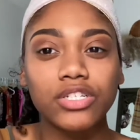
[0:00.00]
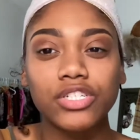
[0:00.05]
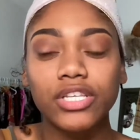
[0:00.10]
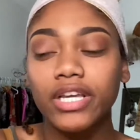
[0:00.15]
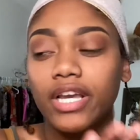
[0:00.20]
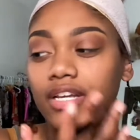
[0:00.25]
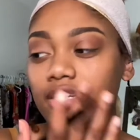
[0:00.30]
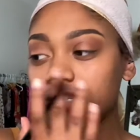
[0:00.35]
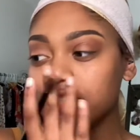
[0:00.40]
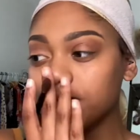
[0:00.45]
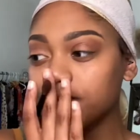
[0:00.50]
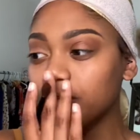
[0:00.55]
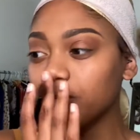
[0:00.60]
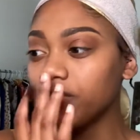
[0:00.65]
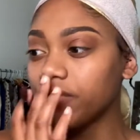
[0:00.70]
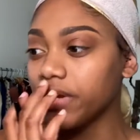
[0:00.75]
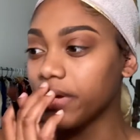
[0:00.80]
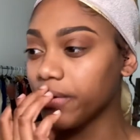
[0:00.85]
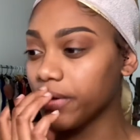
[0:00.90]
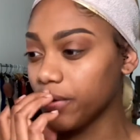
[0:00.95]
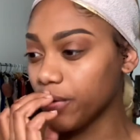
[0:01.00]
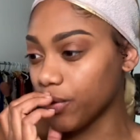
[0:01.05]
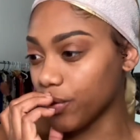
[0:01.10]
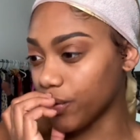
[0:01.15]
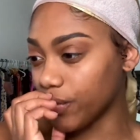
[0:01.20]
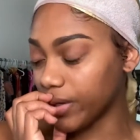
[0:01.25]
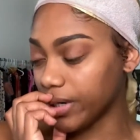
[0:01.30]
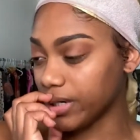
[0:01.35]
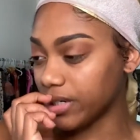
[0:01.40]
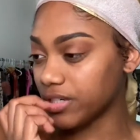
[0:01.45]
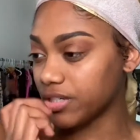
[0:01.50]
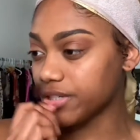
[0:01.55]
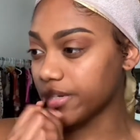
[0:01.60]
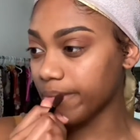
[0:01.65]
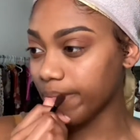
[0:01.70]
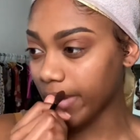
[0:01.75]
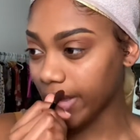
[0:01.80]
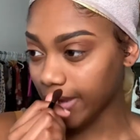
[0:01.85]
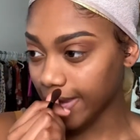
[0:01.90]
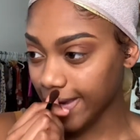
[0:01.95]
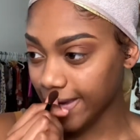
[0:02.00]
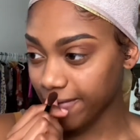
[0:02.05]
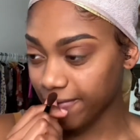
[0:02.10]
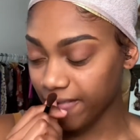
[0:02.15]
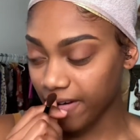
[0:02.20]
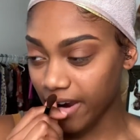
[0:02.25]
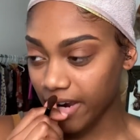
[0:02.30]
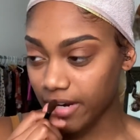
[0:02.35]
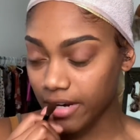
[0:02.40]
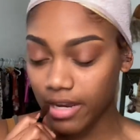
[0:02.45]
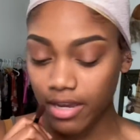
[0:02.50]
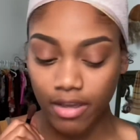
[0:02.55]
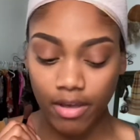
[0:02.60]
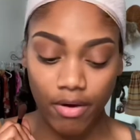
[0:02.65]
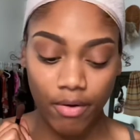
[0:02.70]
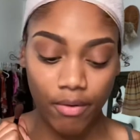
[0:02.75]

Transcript: Like, I just feel very orange in my life right now.